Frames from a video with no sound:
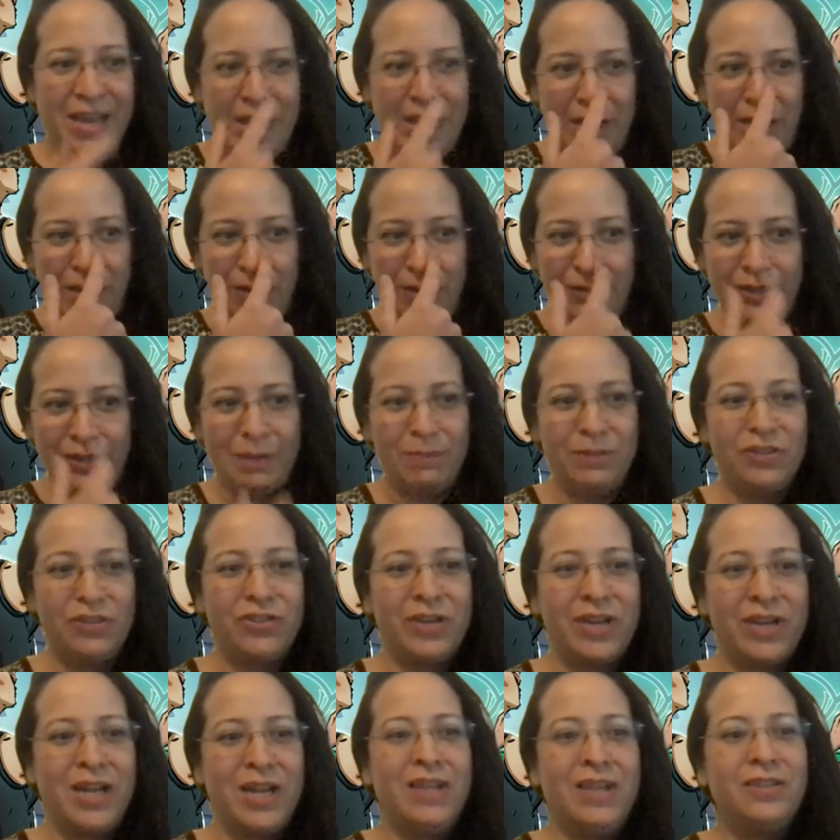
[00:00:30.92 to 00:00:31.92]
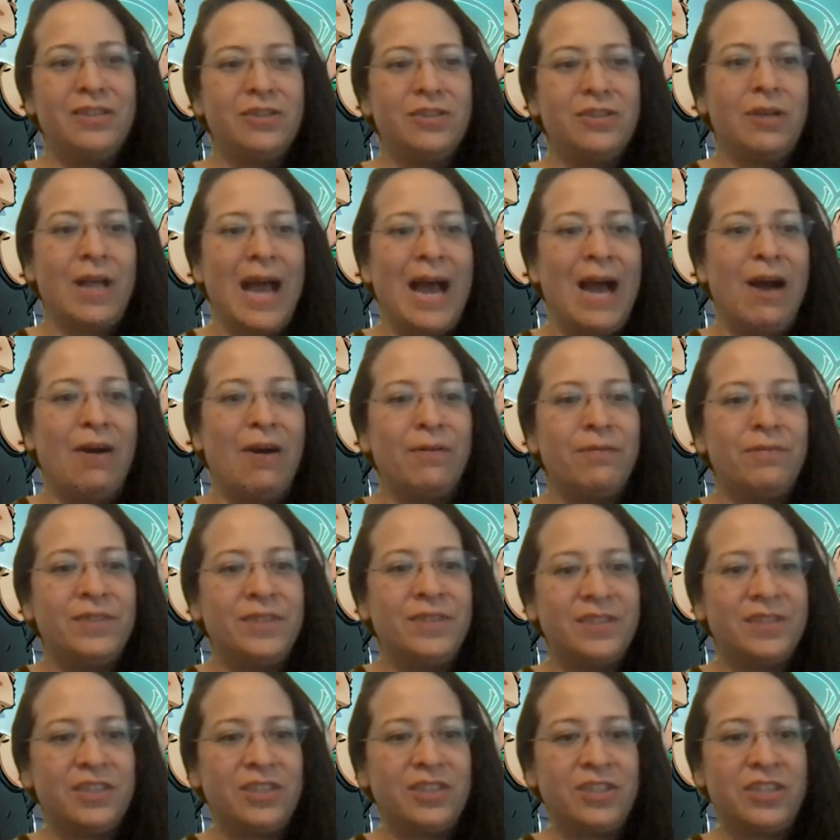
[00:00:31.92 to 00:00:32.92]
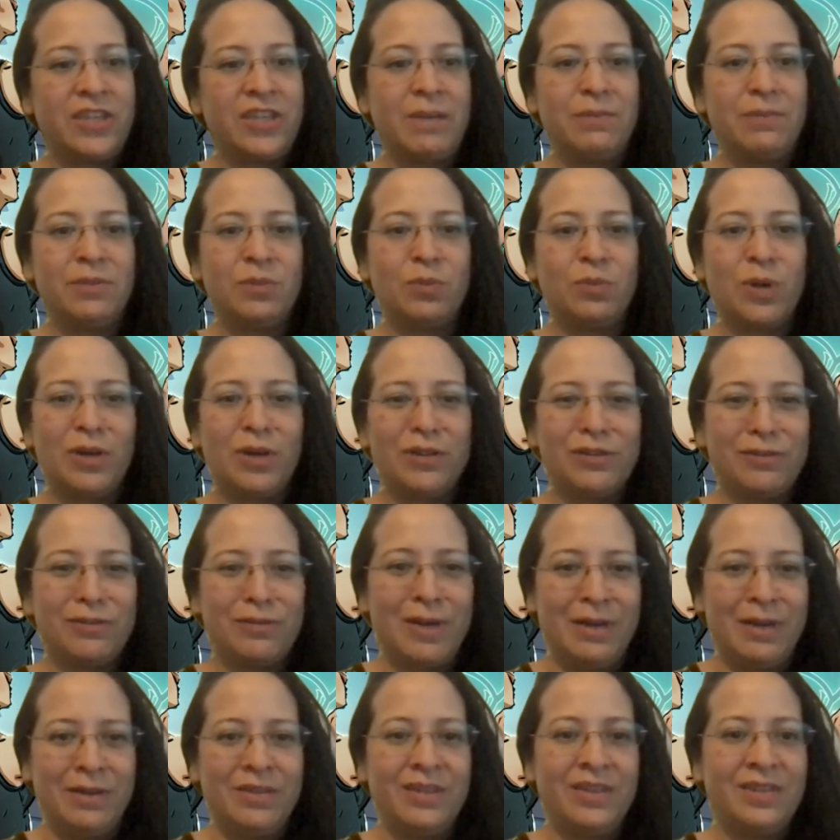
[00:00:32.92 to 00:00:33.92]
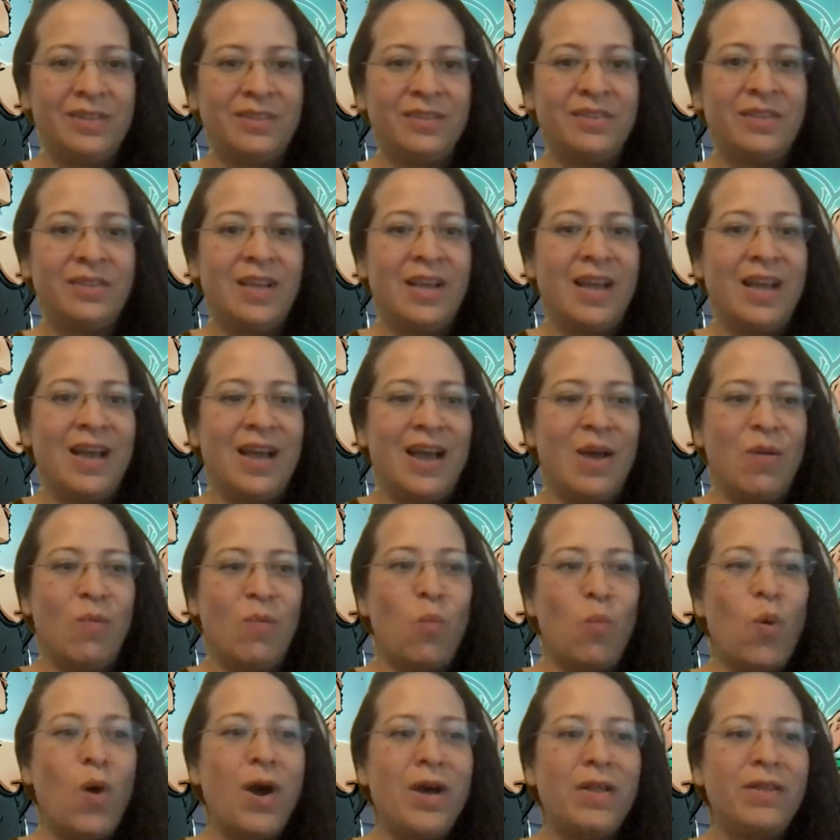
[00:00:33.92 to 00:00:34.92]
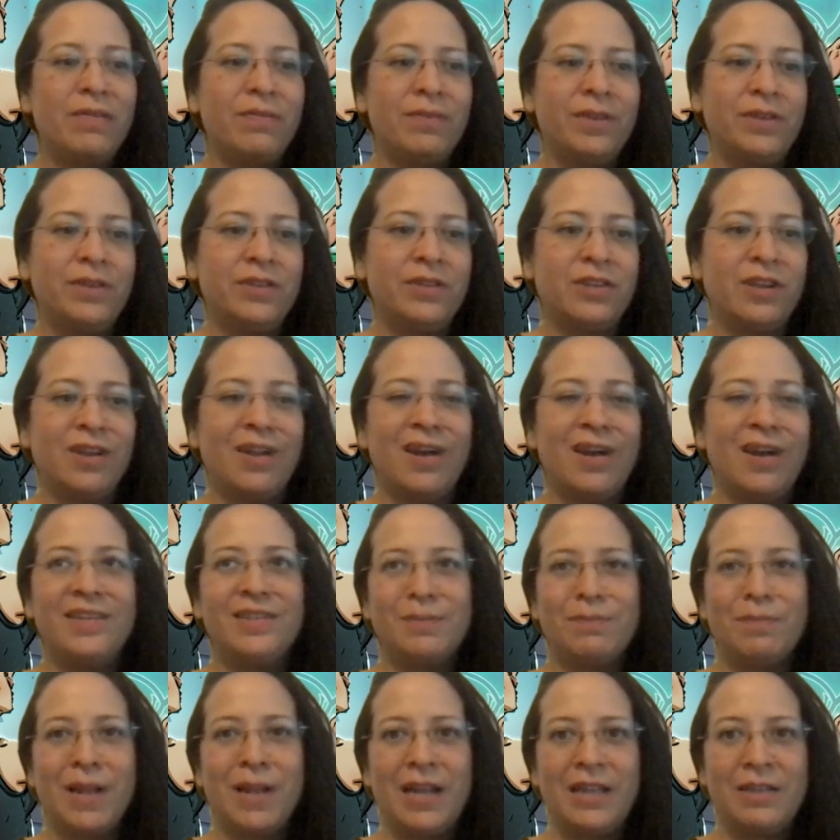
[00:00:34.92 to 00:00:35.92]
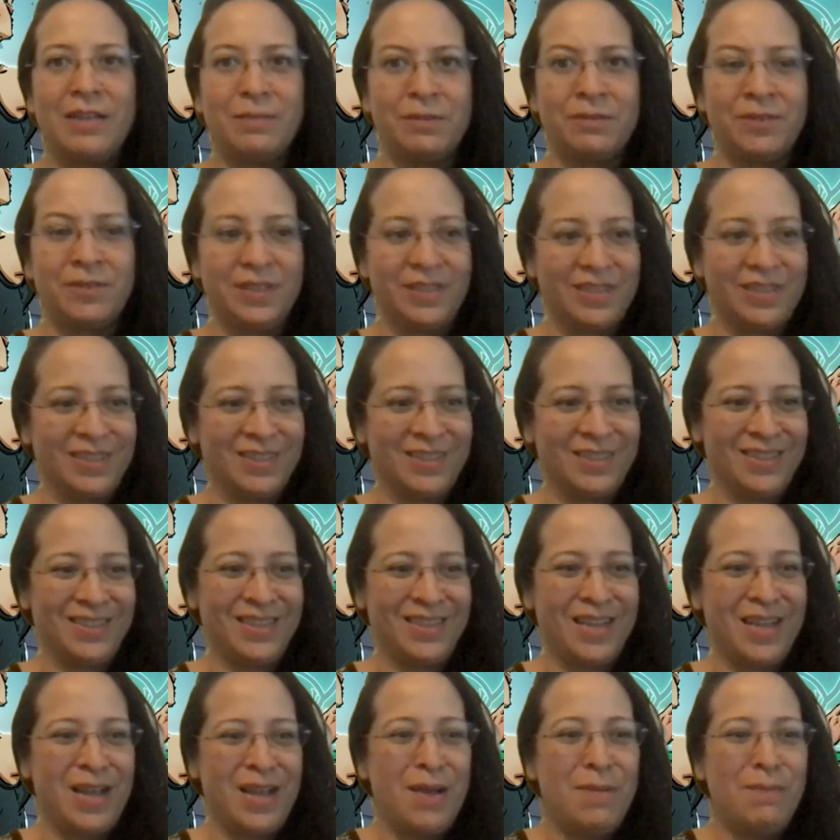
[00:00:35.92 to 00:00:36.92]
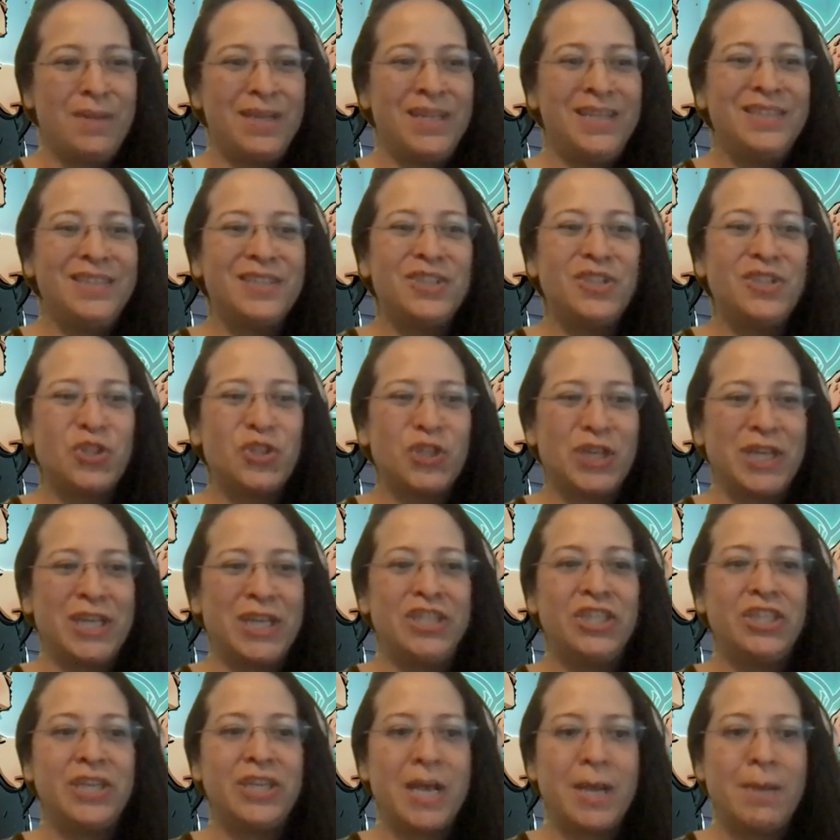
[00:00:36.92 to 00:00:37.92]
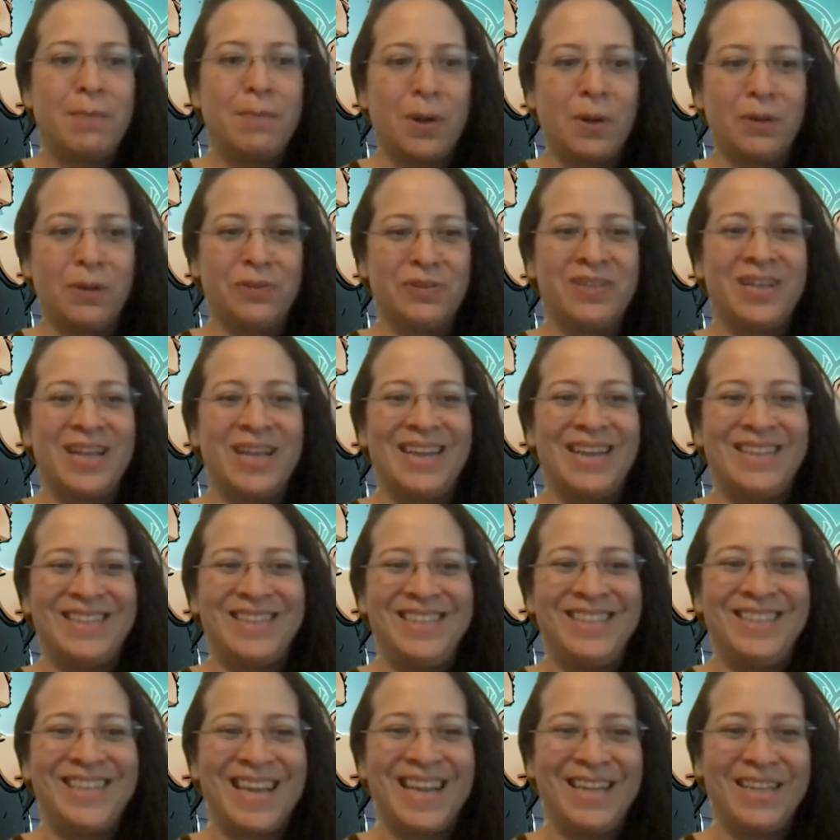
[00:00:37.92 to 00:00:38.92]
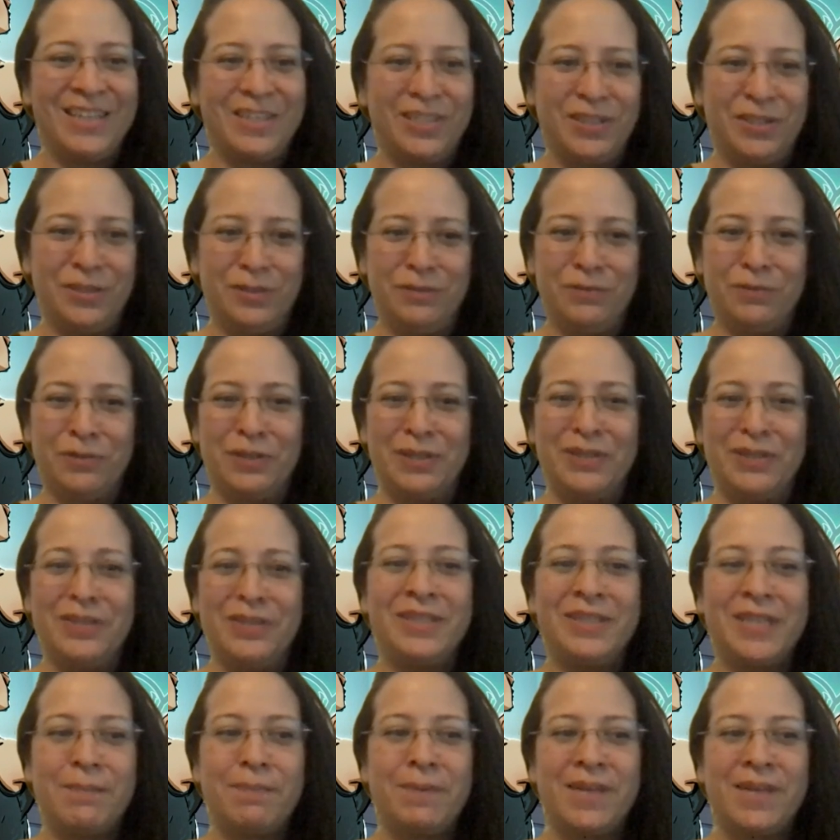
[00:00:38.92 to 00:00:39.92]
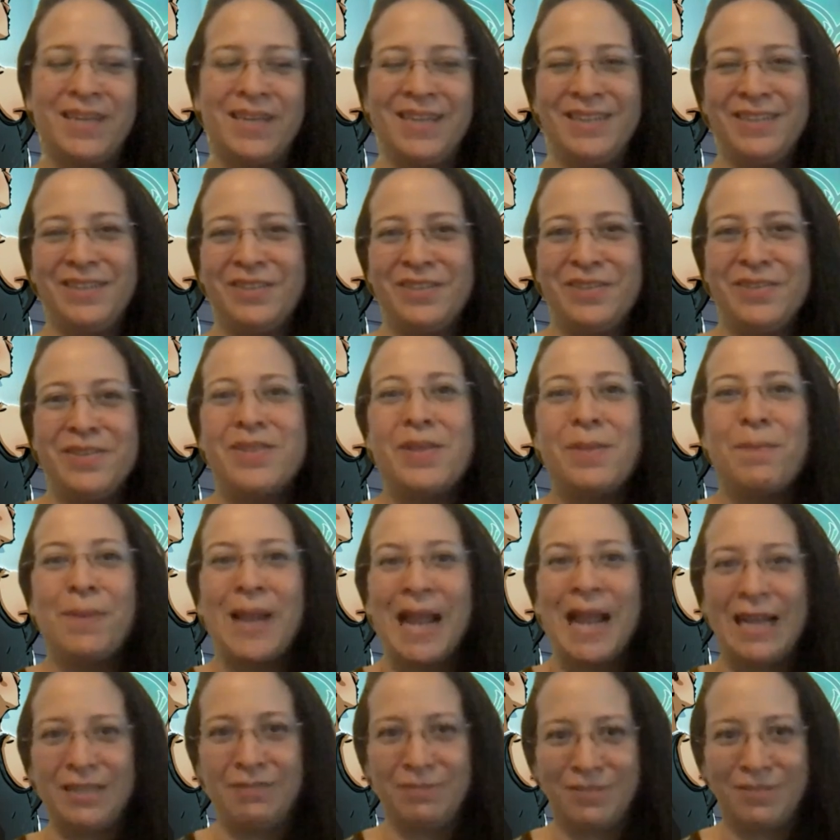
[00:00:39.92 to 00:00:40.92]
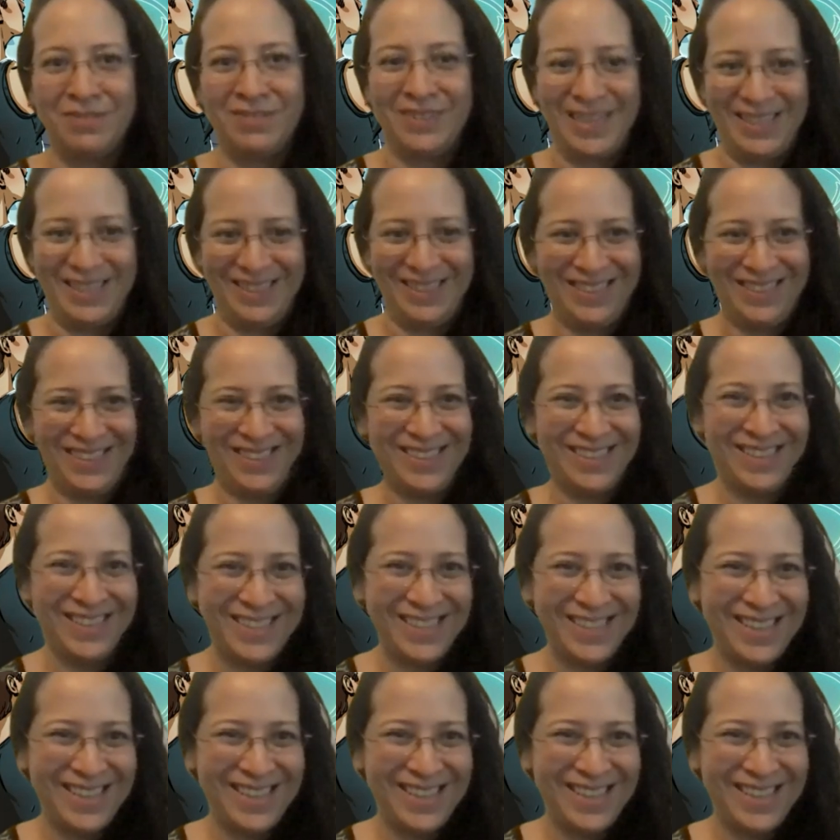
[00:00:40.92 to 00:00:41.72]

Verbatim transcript: He'll demonstrate a little how physics shapes the worlds around us and why the future lies in plasma physics. Please enjoy Jay Bowles as he takes you for a dip into the plasmaverse.